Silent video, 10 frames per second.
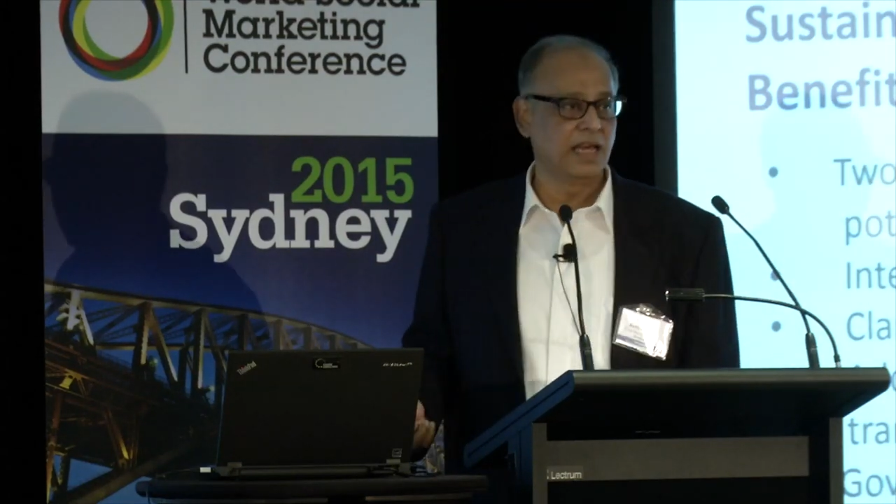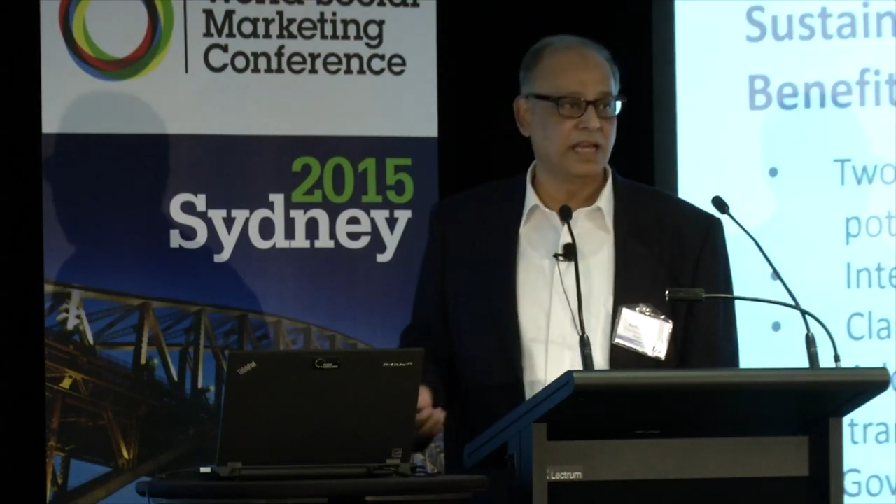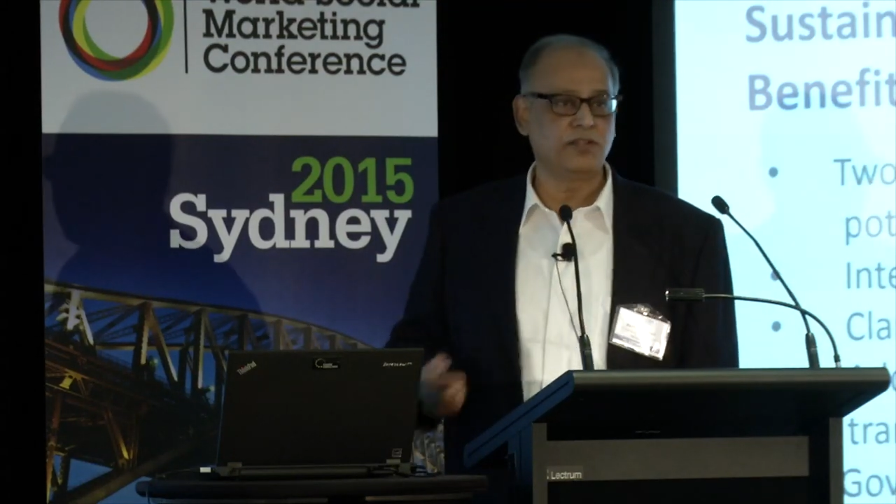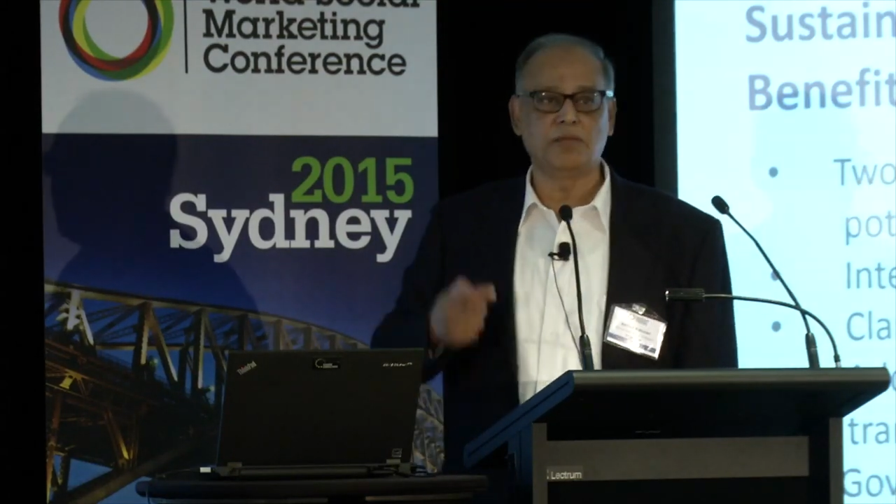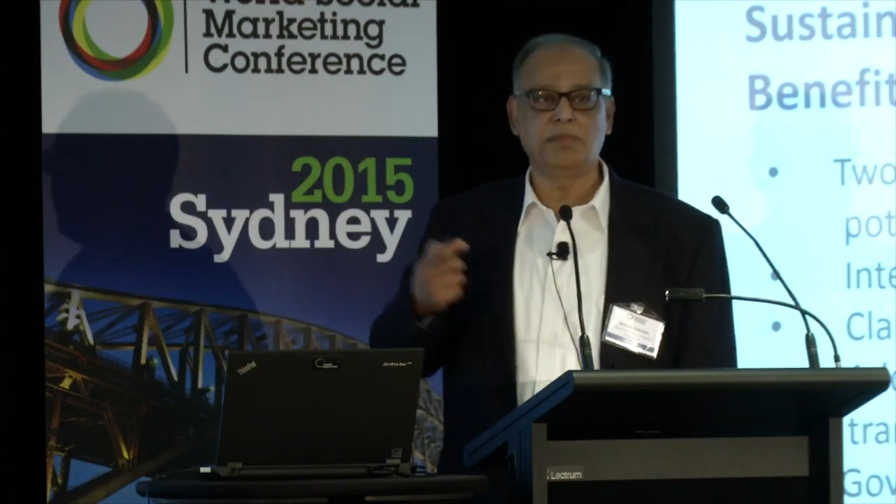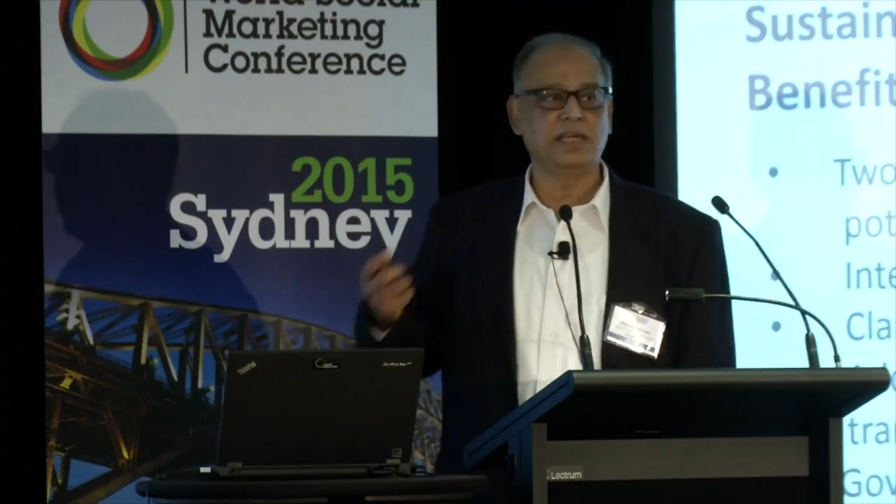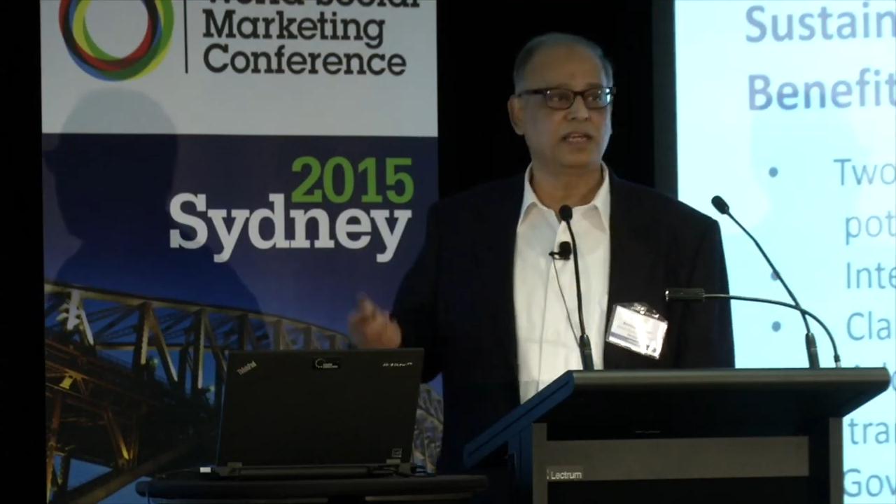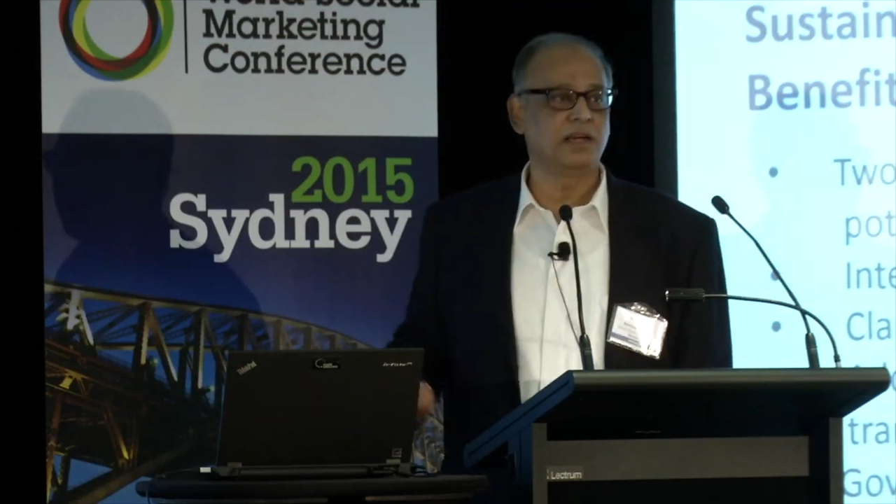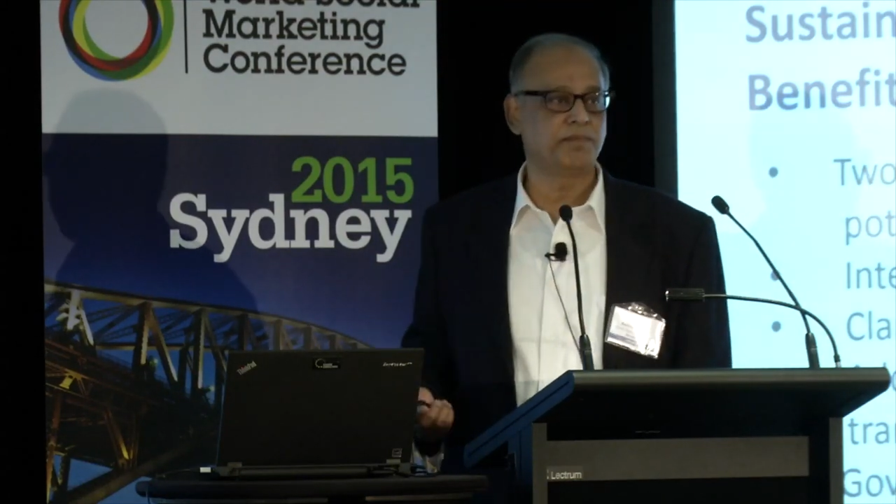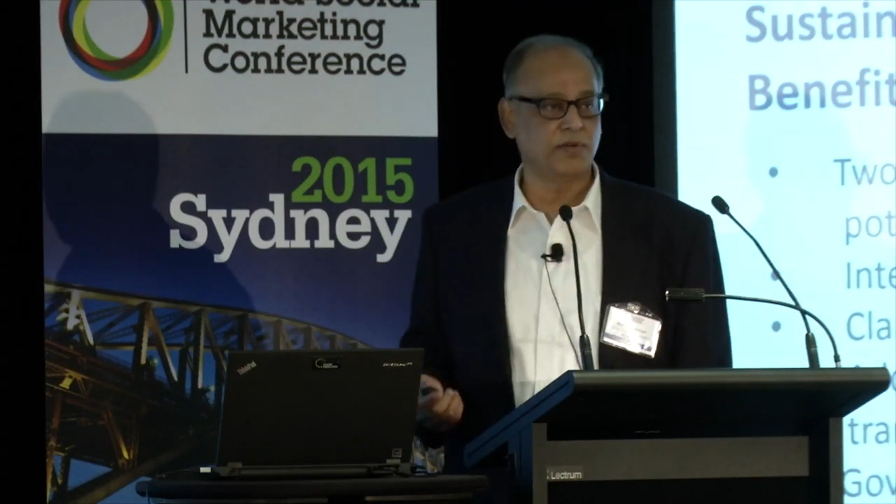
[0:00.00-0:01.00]
and you're
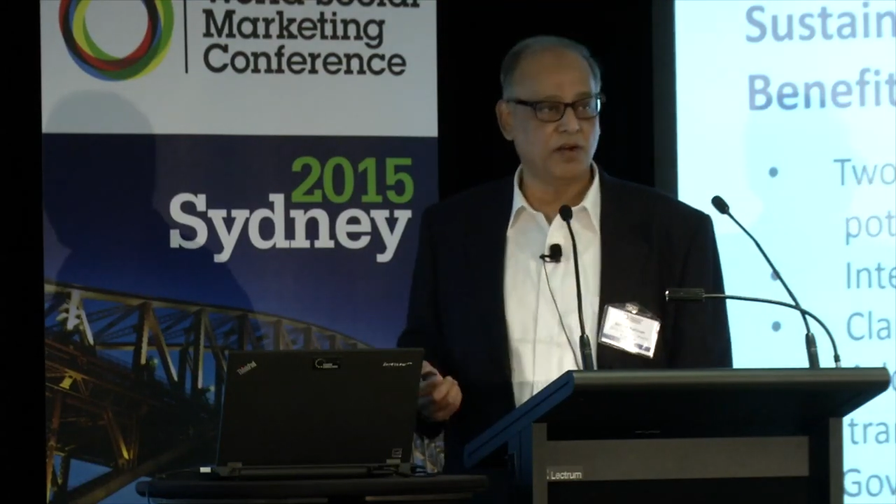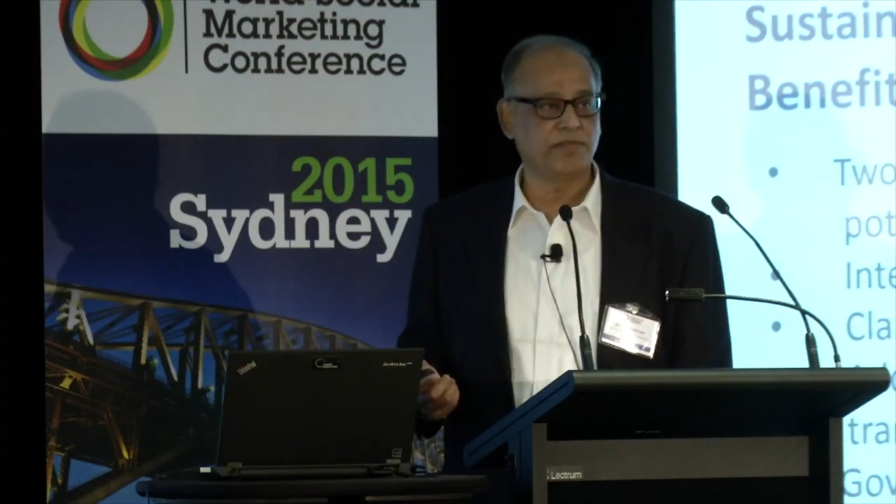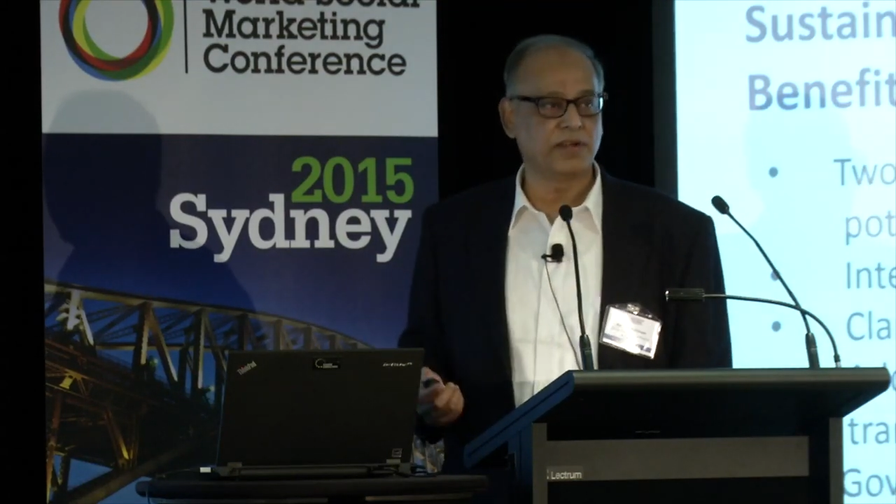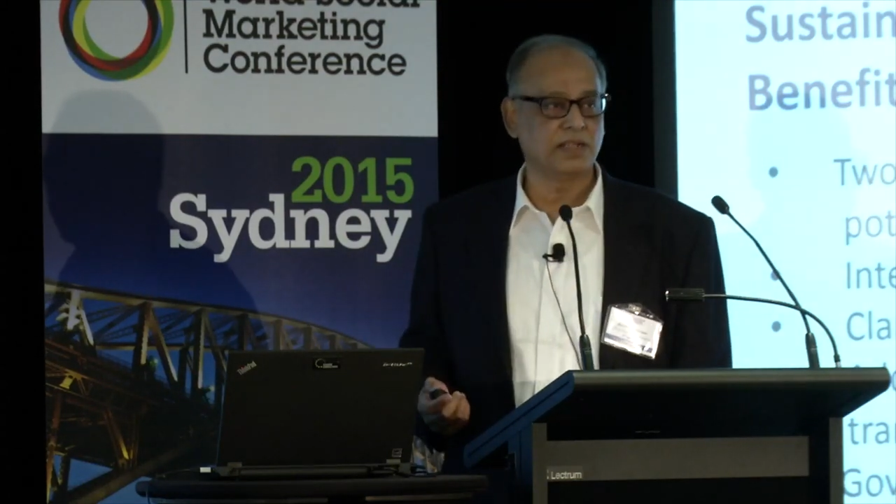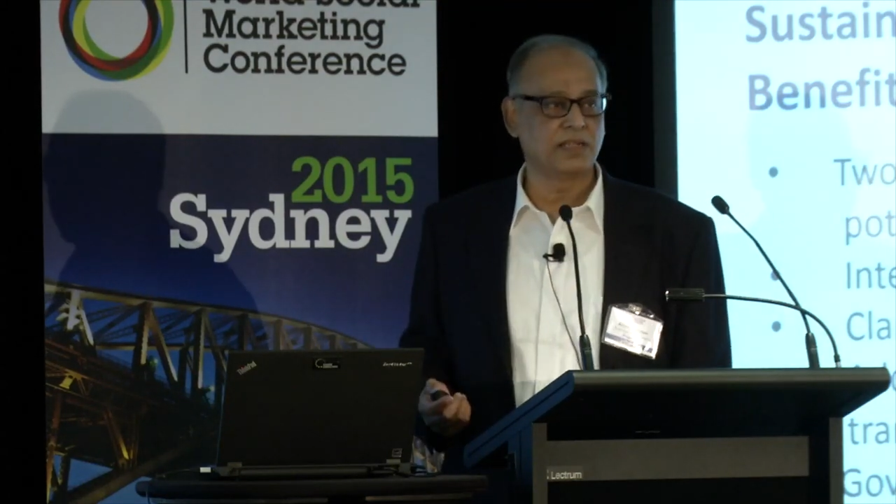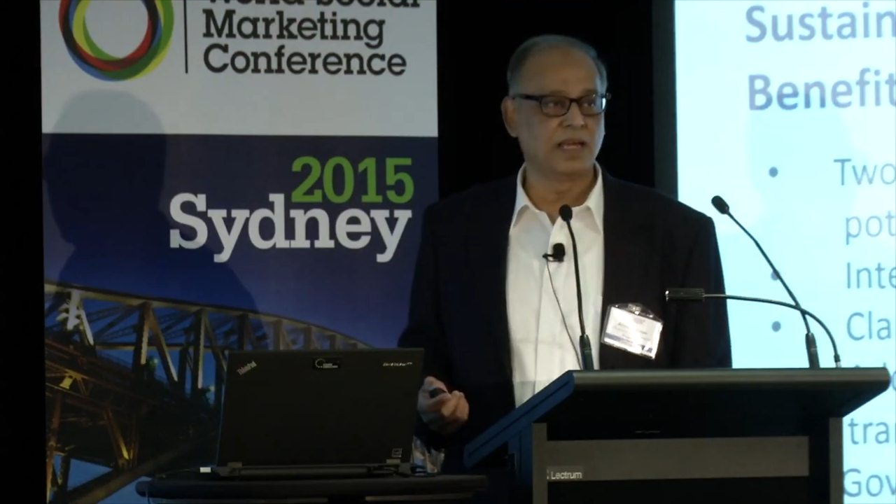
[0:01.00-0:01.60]
making a profit,